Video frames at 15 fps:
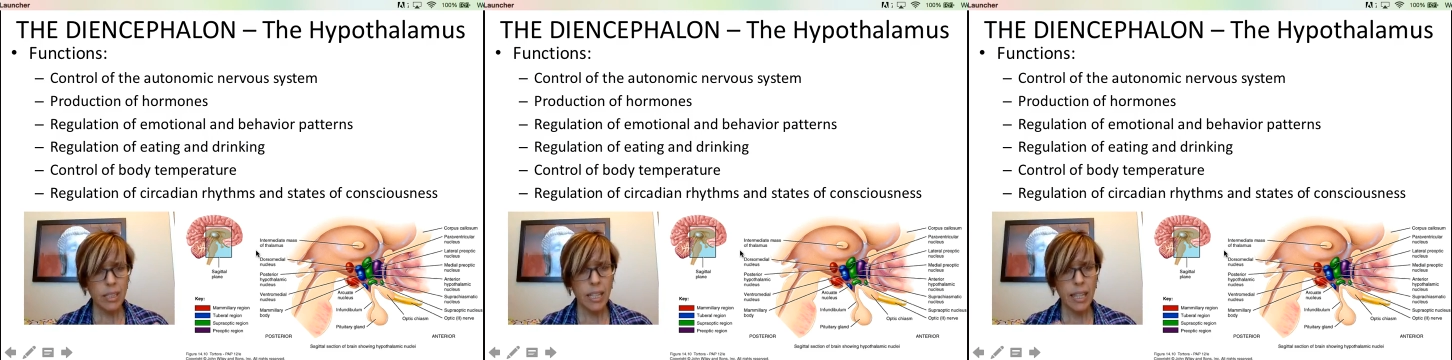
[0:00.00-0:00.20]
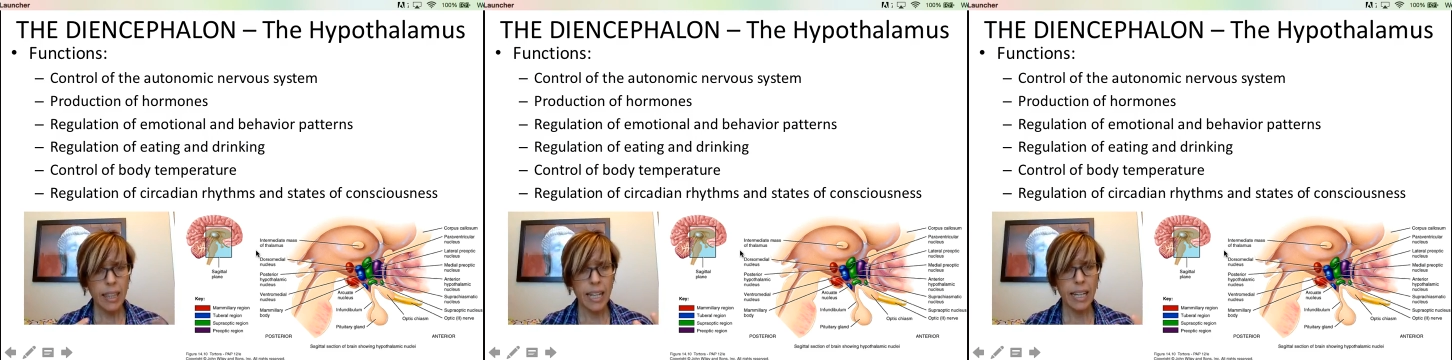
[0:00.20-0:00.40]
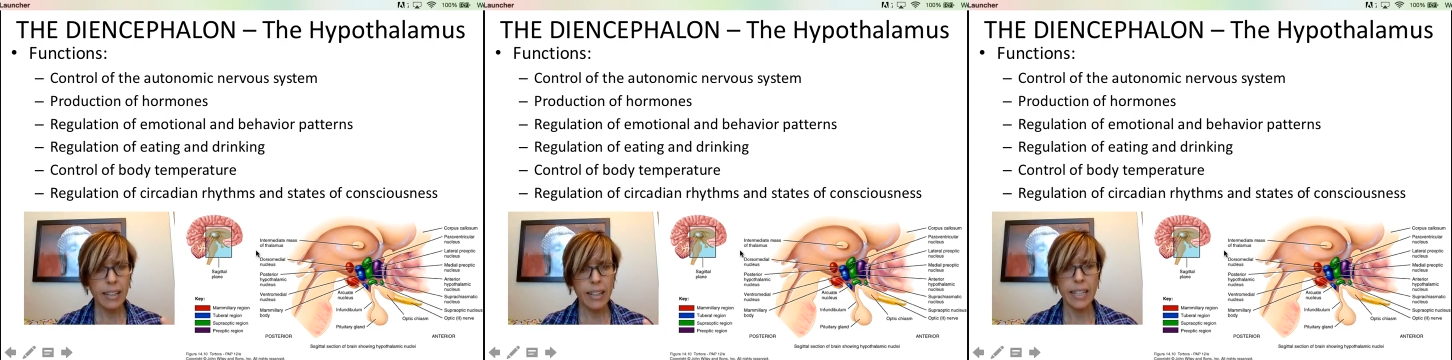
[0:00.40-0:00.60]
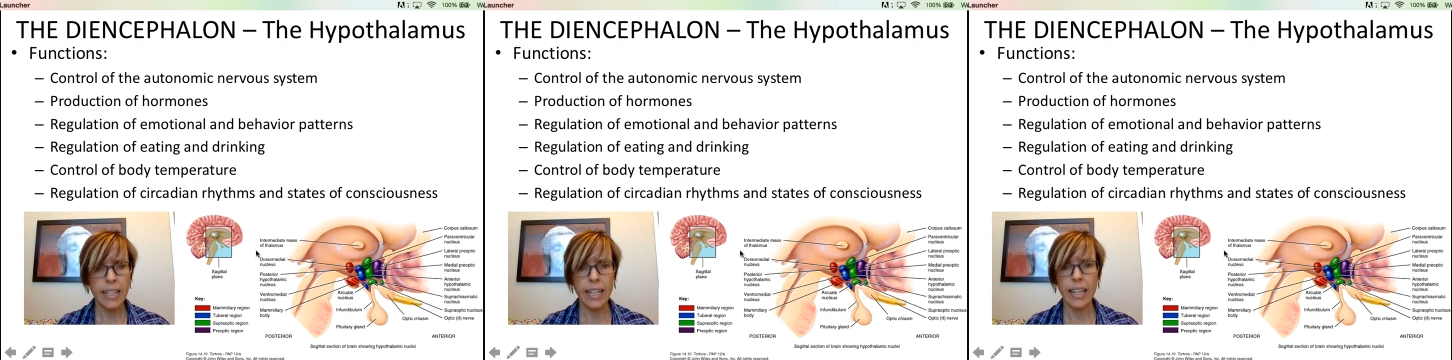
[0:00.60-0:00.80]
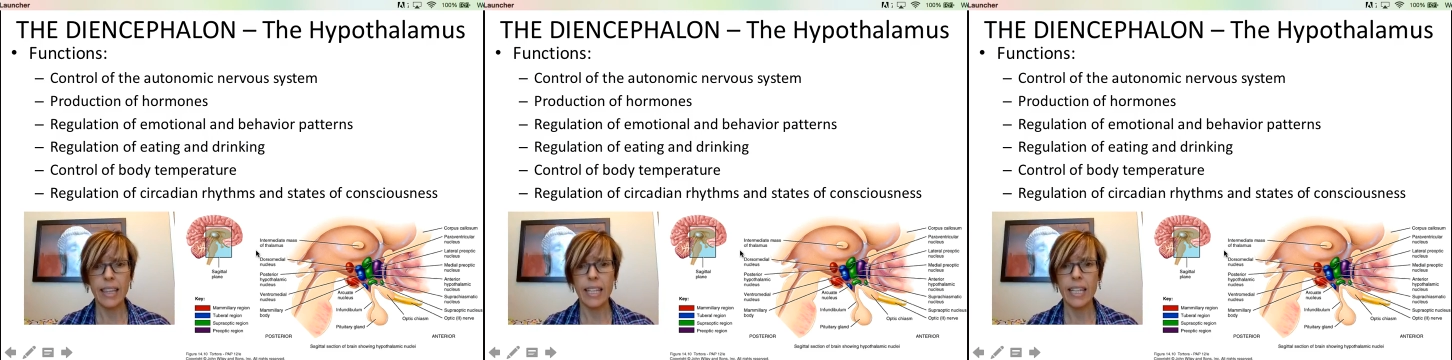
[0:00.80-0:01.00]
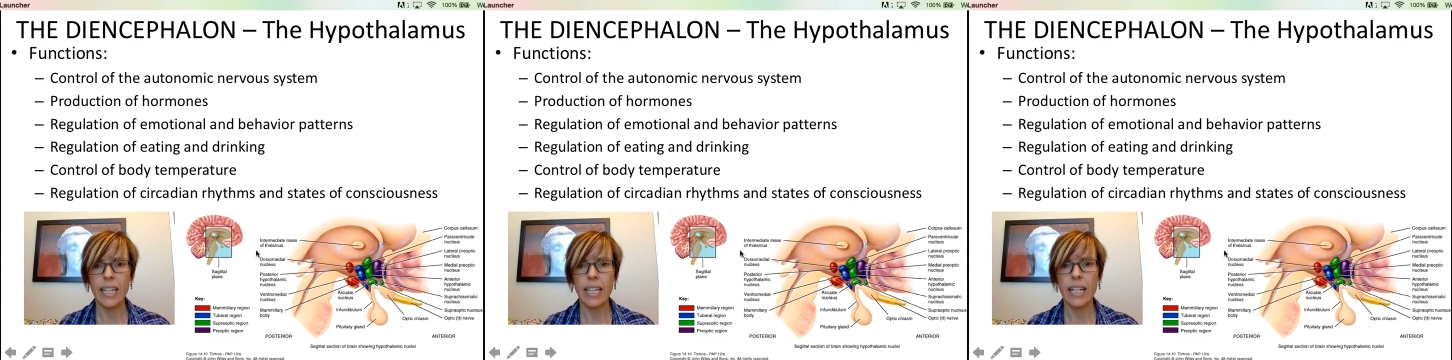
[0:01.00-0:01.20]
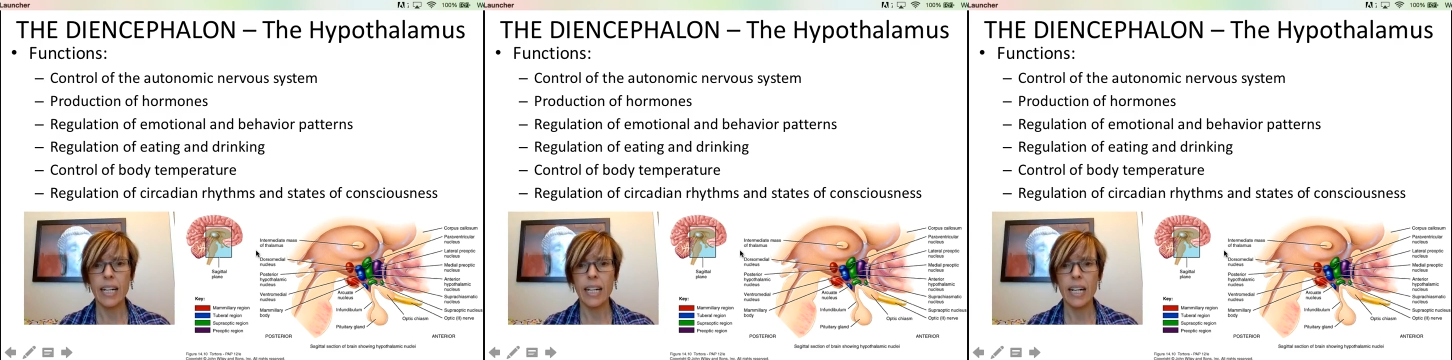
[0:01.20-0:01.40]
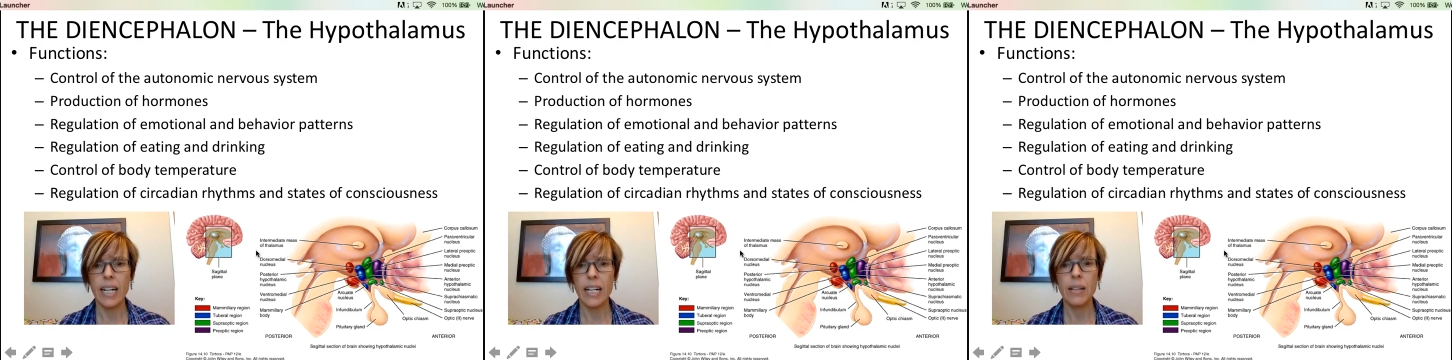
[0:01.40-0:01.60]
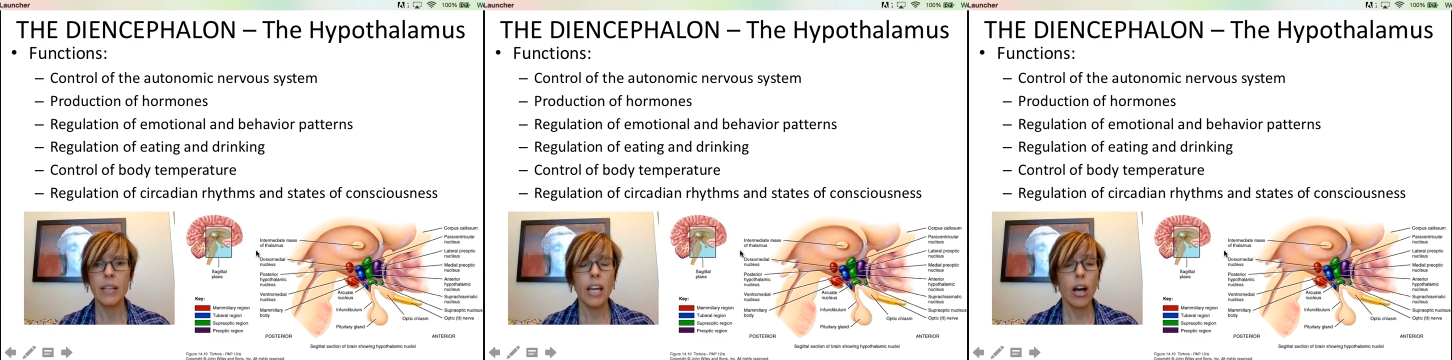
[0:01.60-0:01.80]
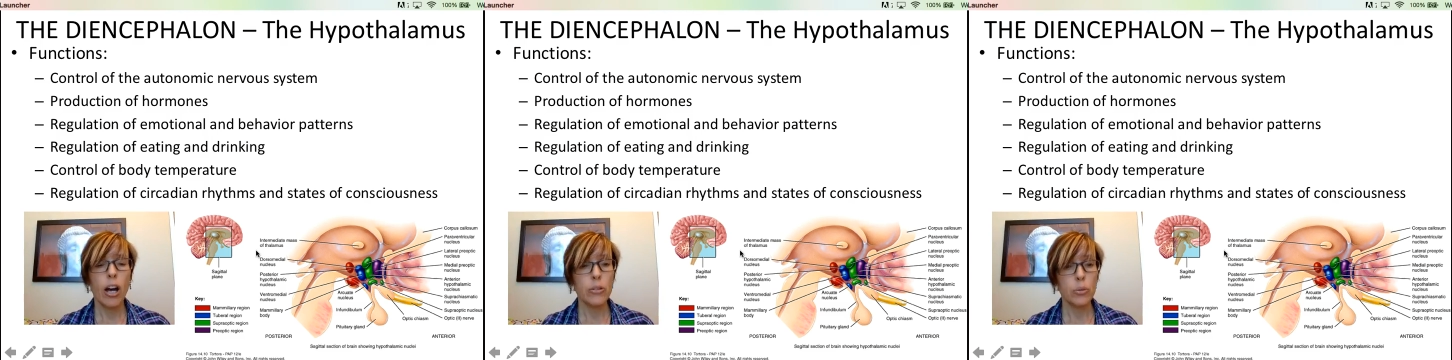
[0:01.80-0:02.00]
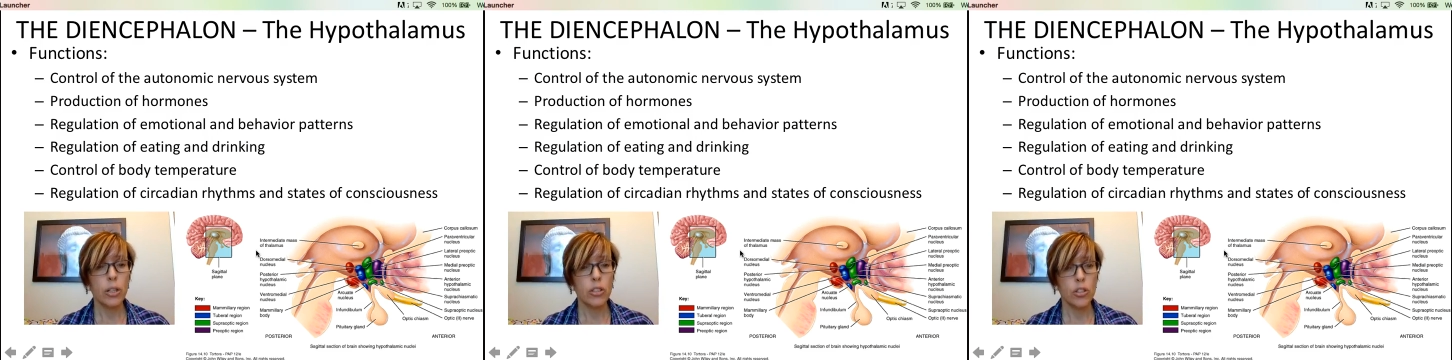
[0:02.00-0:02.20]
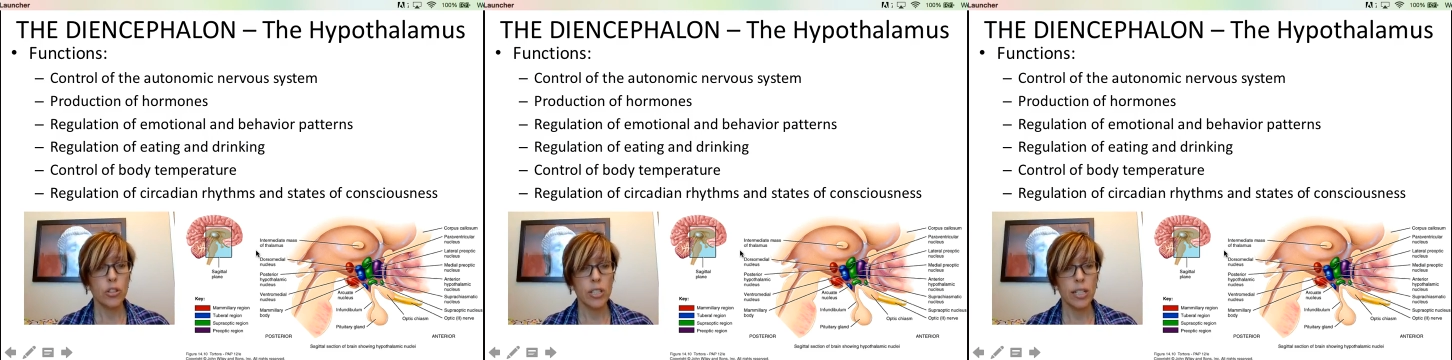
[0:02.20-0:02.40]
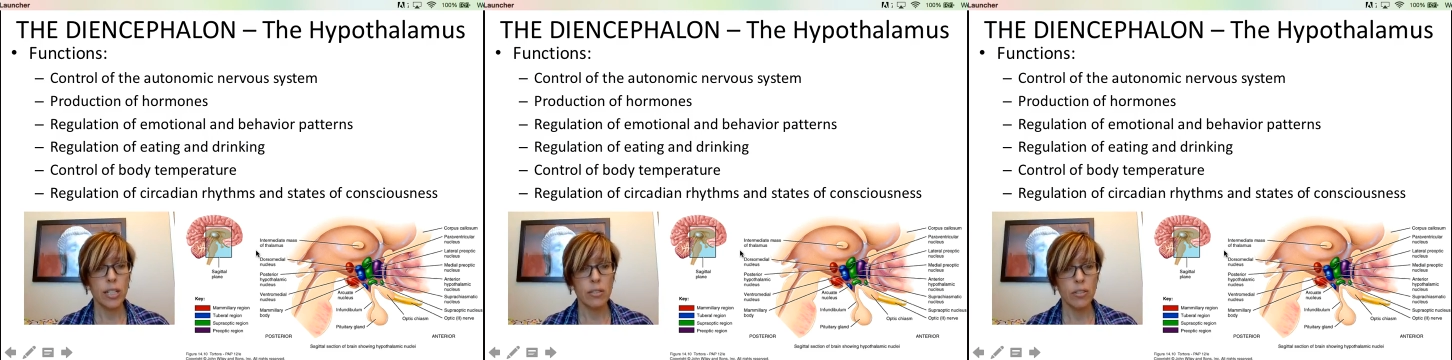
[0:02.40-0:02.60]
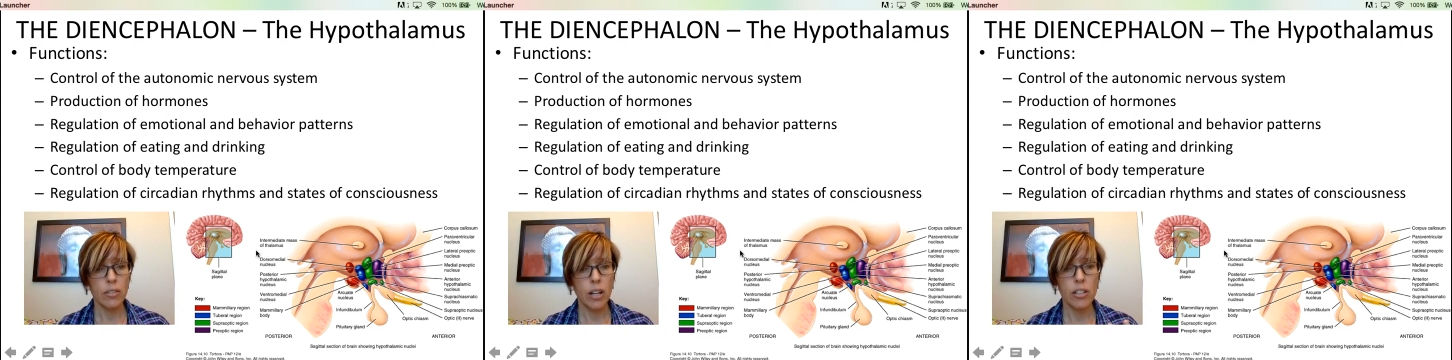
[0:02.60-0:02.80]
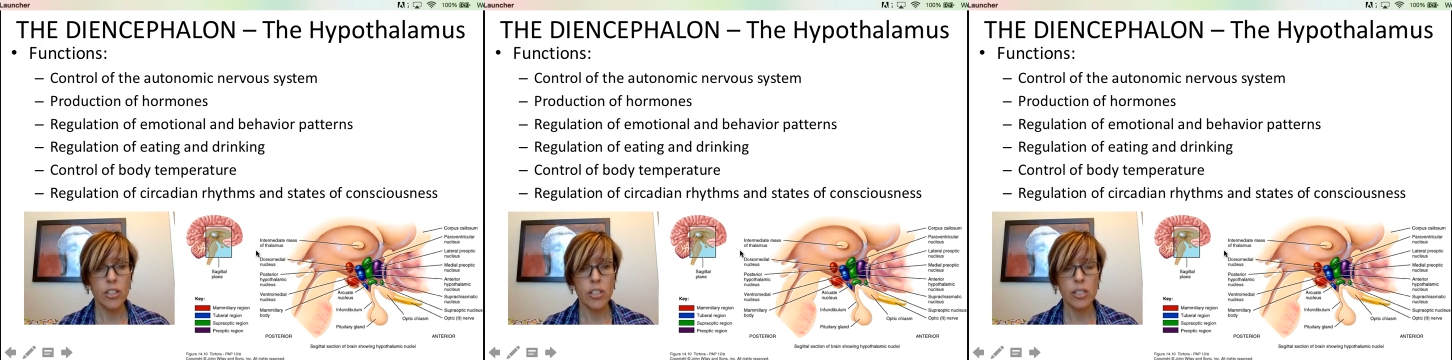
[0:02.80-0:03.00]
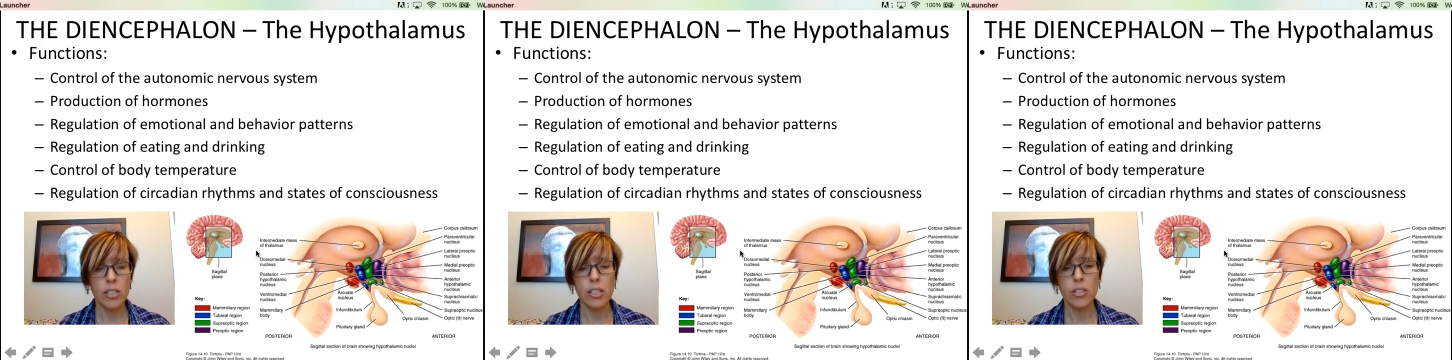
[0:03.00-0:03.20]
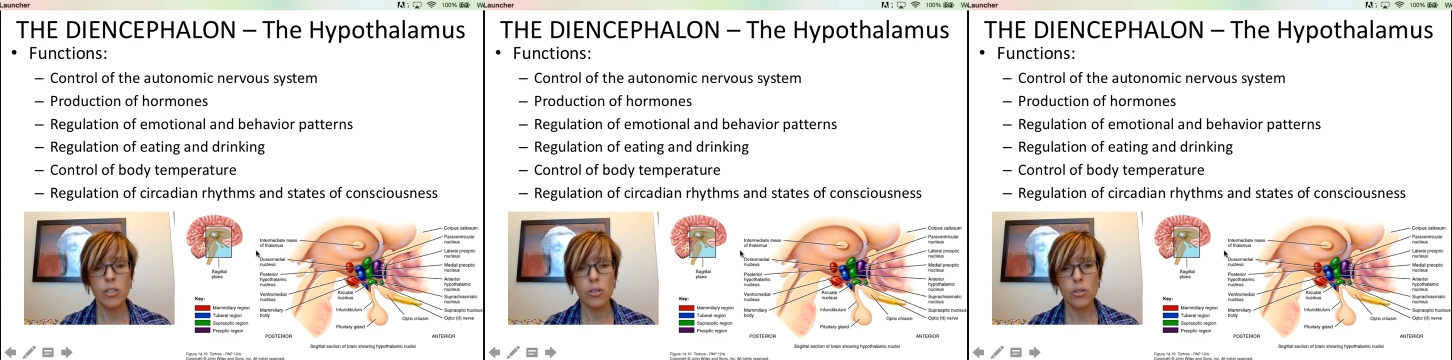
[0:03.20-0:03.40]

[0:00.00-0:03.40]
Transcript: That kind of thing, as well as your states of consciousness.